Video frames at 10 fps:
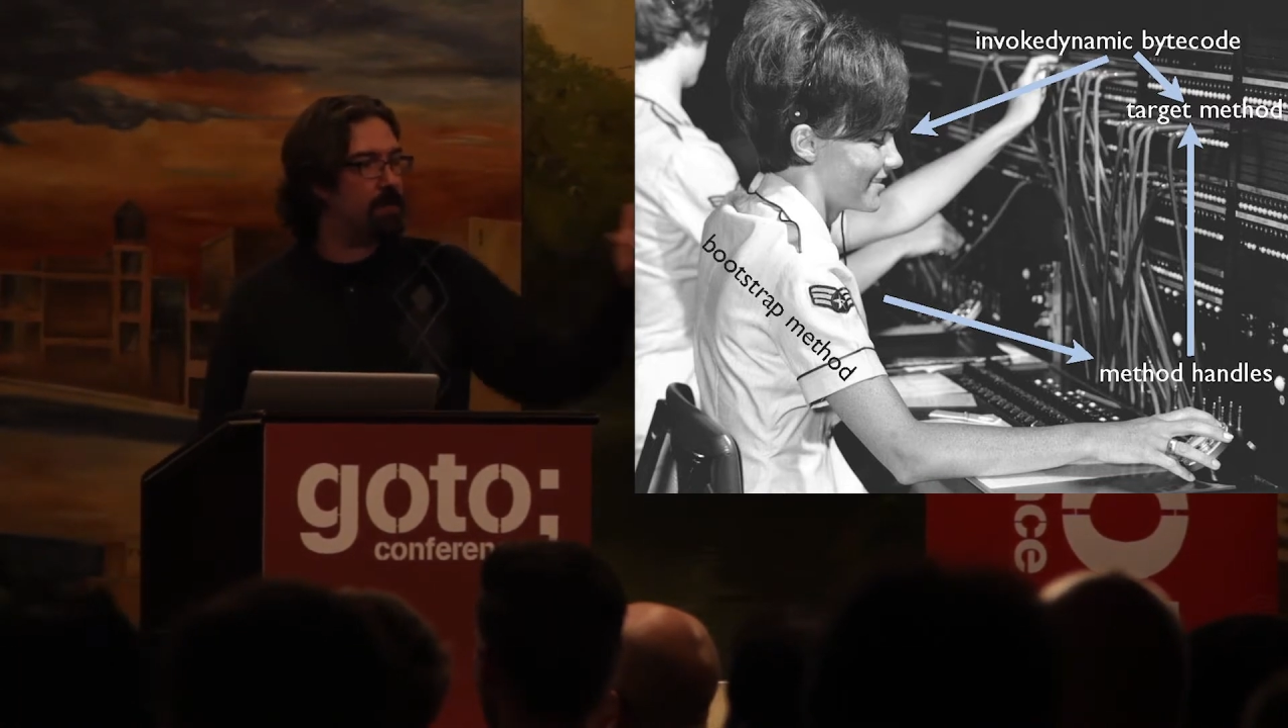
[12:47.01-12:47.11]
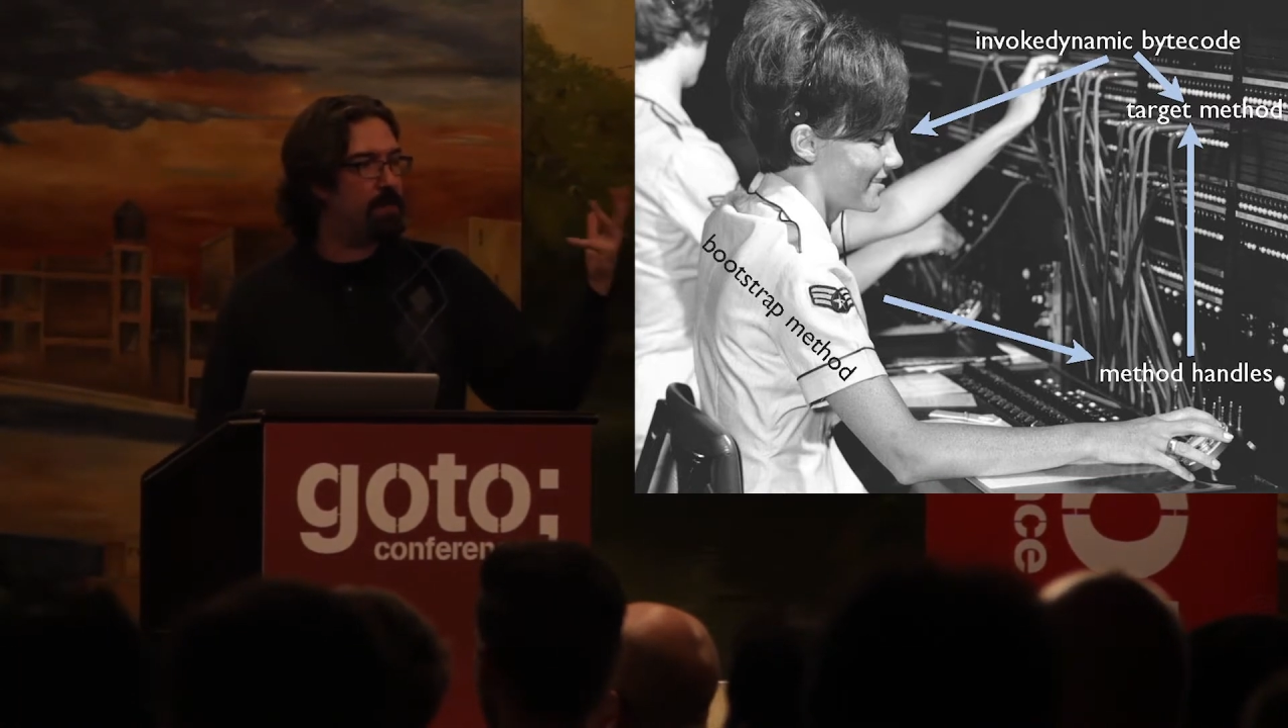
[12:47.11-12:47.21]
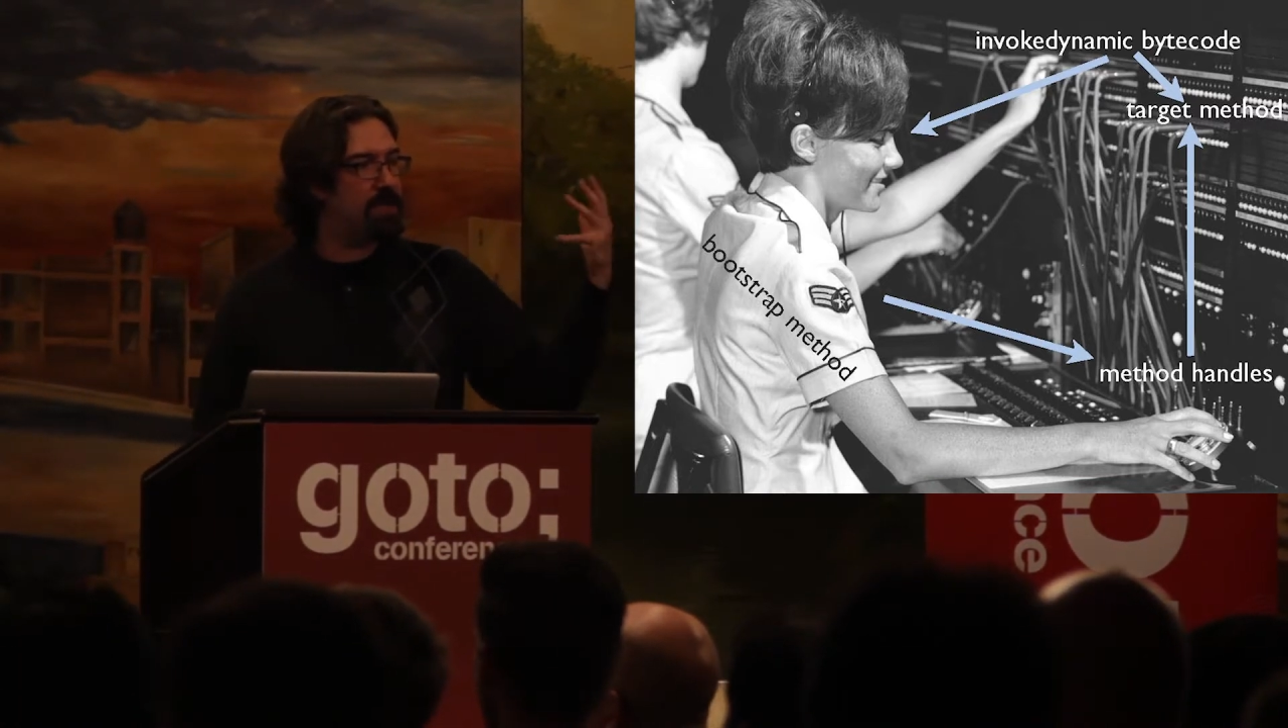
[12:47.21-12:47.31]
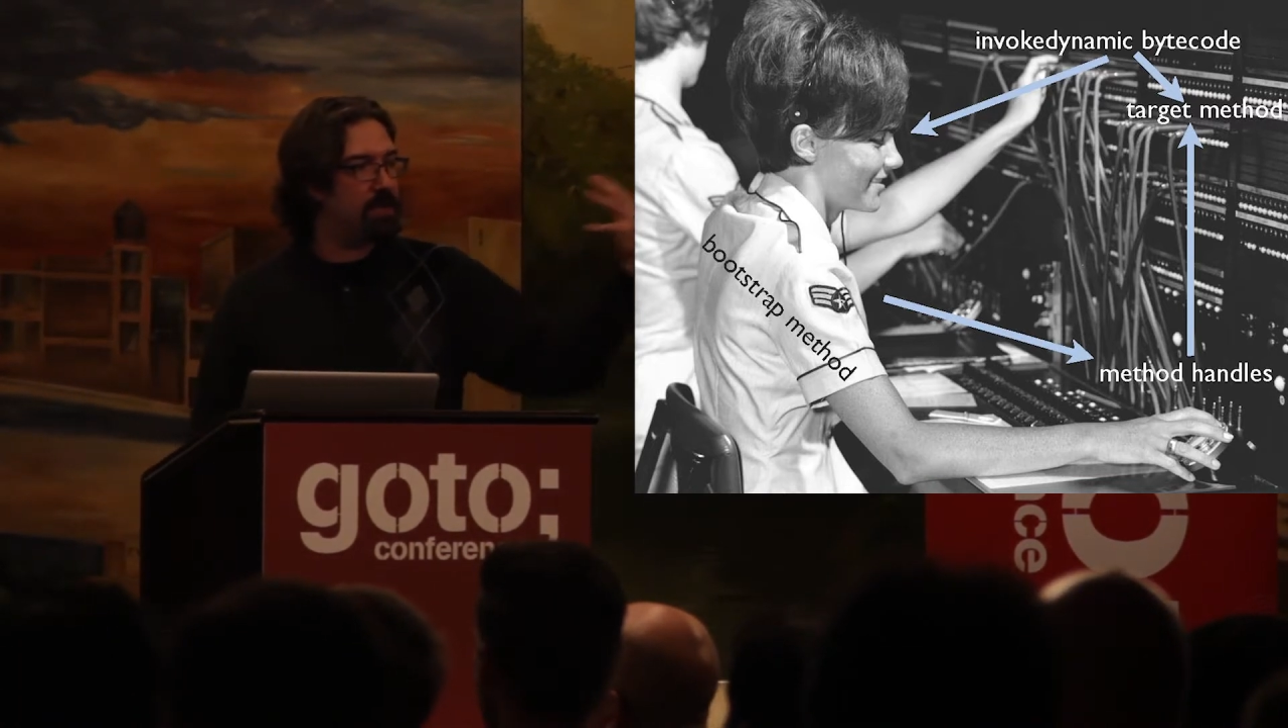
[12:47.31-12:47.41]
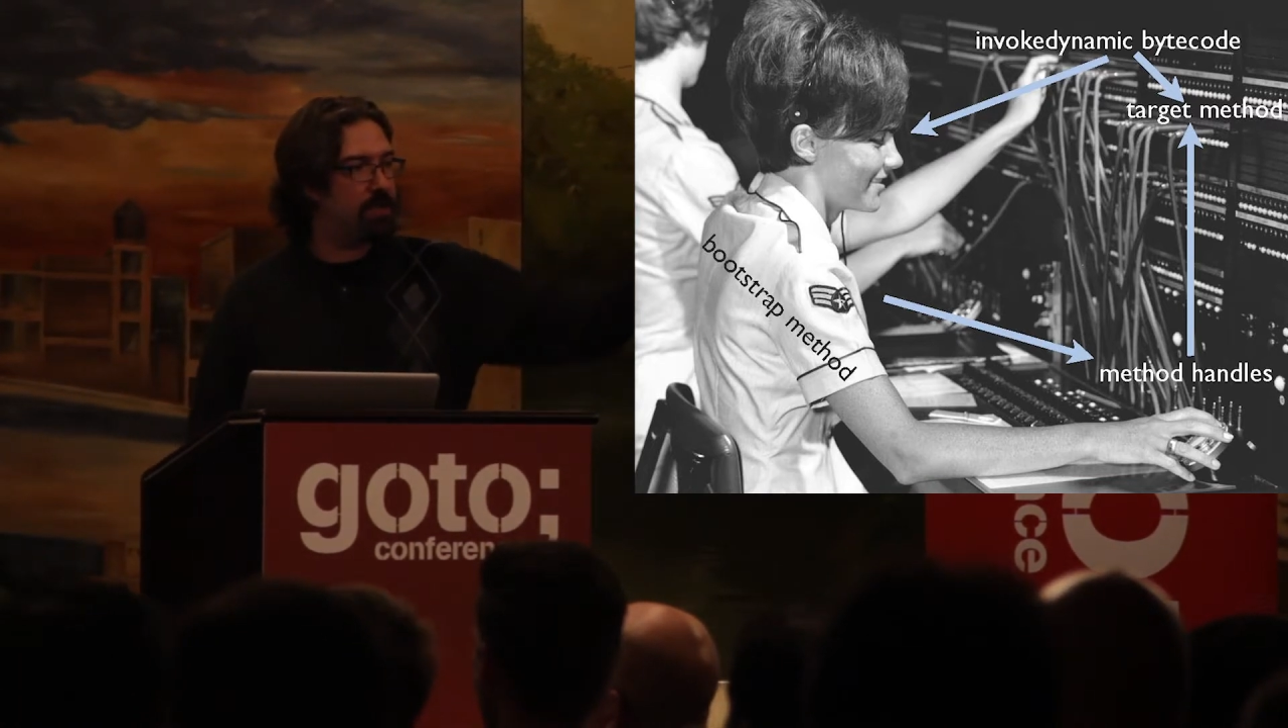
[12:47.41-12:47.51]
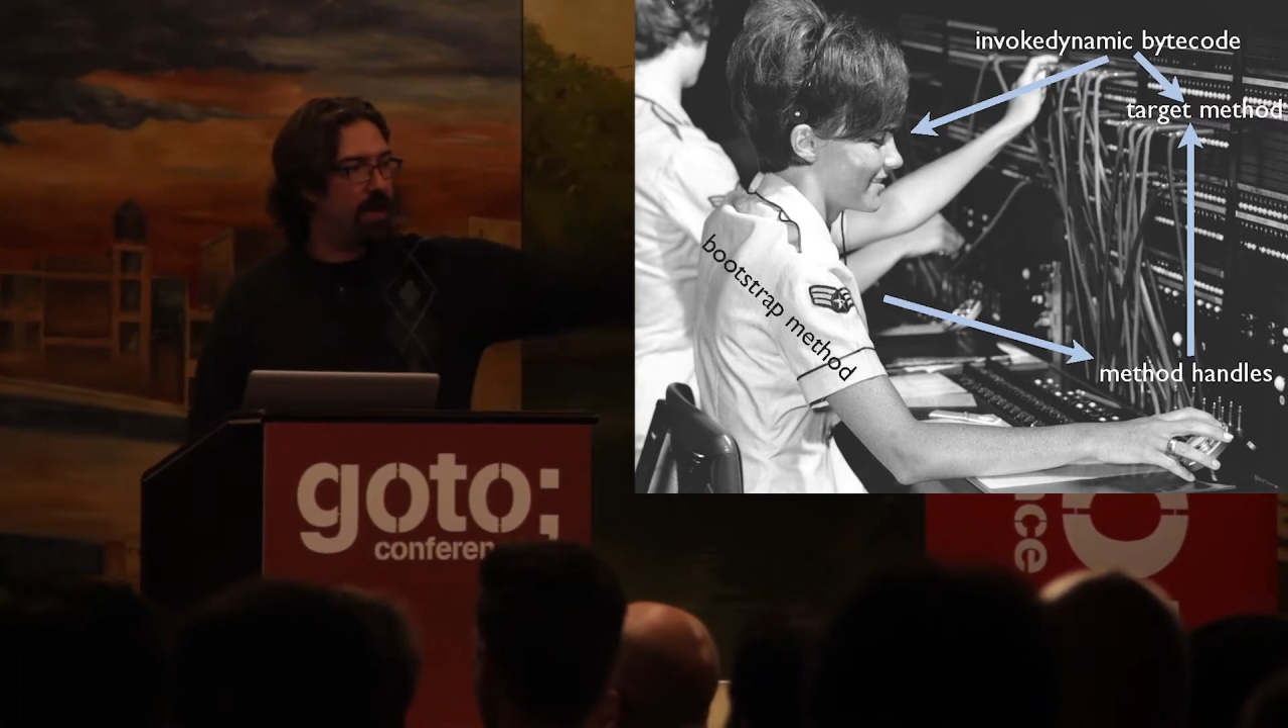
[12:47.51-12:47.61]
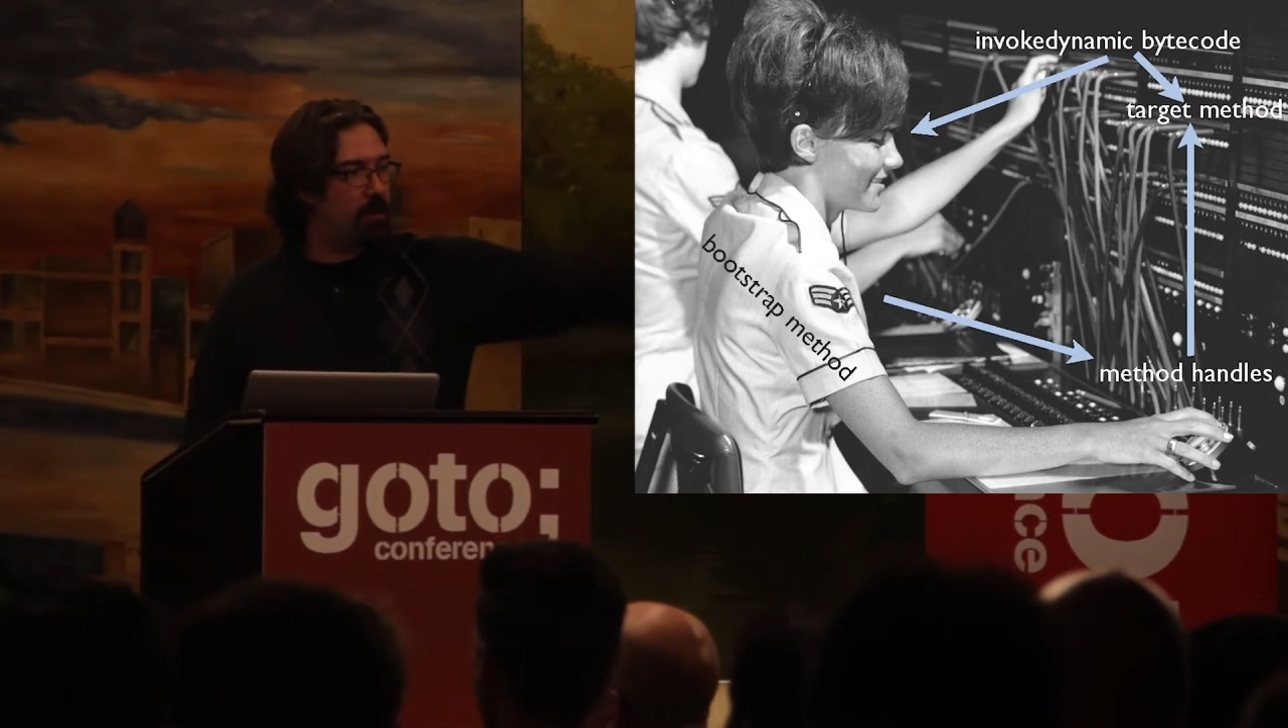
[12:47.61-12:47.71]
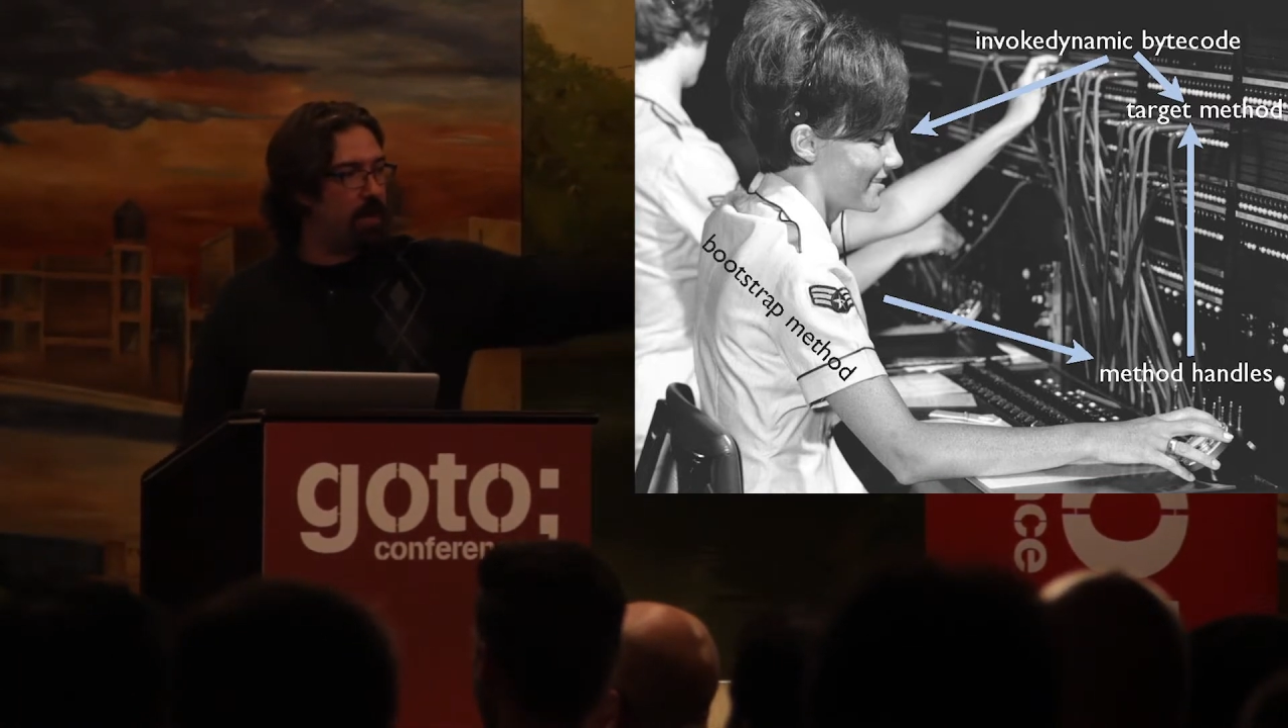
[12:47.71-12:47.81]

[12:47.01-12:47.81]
some piece of data